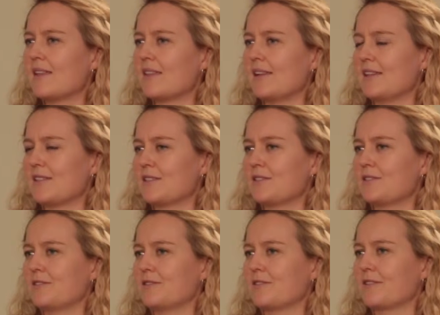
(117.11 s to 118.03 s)
the
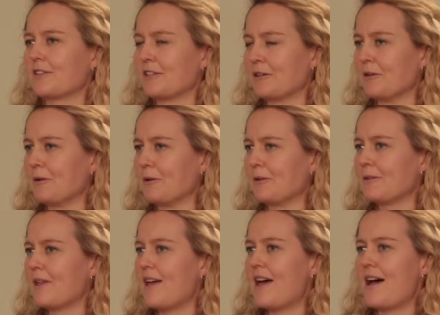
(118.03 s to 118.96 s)
little
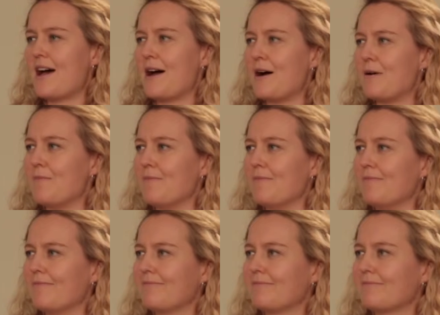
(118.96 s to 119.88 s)
girl
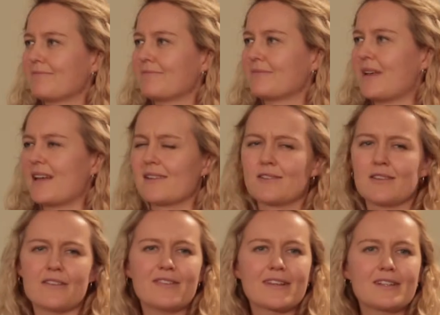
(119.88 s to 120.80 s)
had
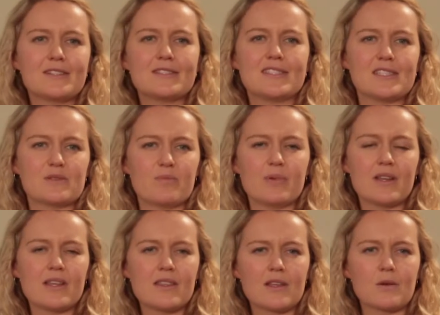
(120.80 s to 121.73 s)
difficulties
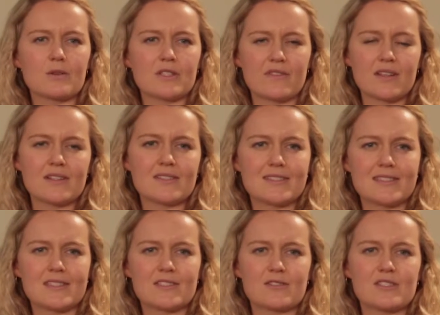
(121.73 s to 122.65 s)
breathing or difficulties